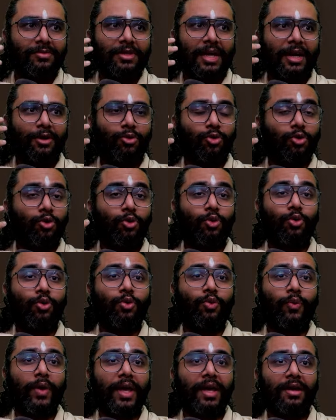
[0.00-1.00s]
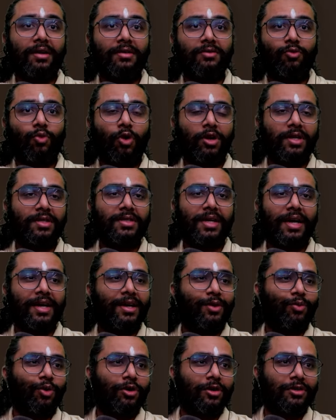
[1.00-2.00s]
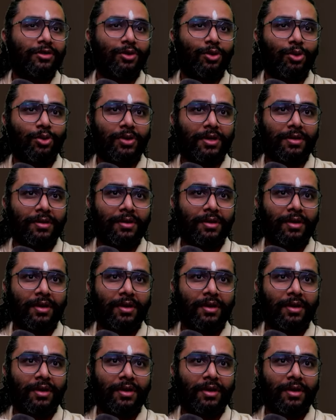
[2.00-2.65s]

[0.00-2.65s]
I don't know what is higher, what is lower.